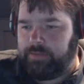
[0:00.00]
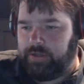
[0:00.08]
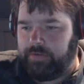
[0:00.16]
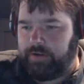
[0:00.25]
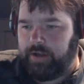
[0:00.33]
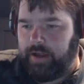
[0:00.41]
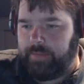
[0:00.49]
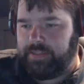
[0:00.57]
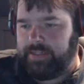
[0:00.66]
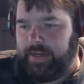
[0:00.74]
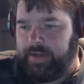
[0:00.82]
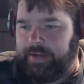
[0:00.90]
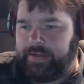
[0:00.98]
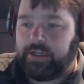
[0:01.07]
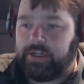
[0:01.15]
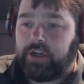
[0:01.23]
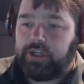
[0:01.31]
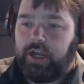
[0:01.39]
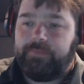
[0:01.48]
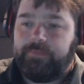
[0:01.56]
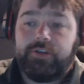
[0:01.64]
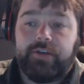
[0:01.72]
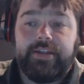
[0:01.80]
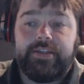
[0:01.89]
overcompensating. It is our job to
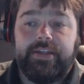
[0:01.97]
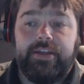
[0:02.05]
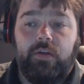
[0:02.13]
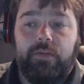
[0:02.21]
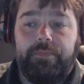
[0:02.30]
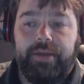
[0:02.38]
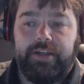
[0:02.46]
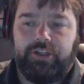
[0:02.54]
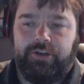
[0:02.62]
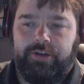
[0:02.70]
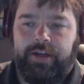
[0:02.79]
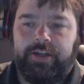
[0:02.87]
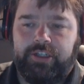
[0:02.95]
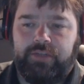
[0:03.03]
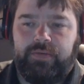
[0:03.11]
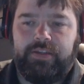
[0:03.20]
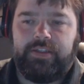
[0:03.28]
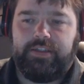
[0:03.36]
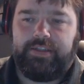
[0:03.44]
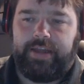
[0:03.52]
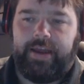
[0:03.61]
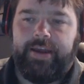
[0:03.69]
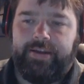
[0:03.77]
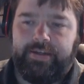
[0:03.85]
try and see the whole picture, not just what
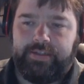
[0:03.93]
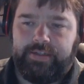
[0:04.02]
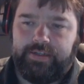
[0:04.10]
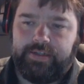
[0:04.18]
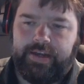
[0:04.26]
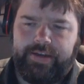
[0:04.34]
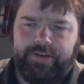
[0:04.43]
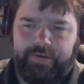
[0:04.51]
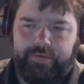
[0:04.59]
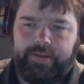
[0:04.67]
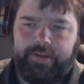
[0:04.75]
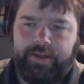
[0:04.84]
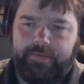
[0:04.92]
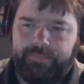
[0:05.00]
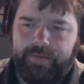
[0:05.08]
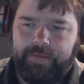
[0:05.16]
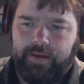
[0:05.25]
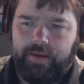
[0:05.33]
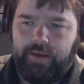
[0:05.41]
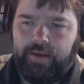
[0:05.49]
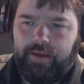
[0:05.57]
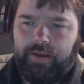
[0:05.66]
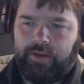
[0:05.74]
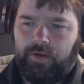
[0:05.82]
society sees. I'd agree with that.
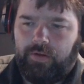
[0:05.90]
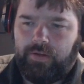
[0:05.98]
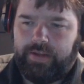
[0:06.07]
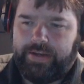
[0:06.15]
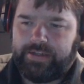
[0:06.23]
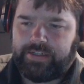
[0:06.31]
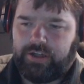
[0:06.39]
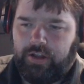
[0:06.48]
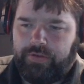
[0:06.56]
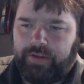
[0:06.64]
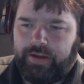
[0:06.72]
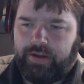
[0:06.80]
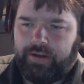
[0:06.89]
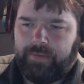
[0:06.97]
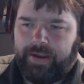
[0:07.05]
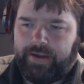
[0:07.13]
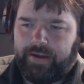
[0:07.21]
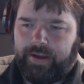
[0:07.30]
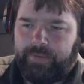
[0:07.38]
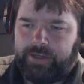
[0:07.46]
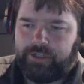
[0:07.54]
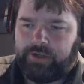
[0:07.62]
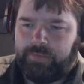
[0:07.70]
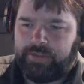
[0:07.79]
The whole ladies' clothing on a man comedy
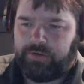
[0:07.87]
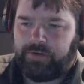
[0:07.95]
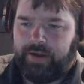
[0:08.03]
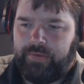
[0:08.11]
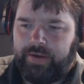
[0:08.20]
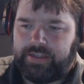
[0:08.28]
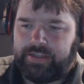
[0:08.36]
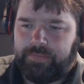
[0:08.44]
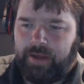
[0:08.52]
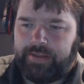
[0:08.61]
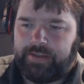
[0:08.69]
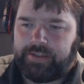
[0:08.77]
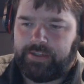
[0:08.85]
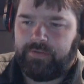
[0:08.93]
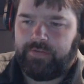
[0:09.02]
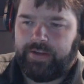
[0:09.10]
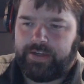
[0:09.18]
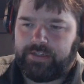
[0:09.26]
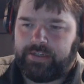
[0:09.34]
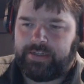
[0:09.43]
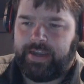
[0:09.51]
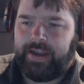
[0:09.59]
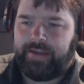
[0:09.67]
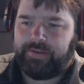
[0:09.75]
trope is a great way to spot the snowflakes because
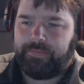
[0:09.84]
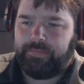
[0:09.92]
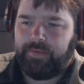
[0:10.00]
I have to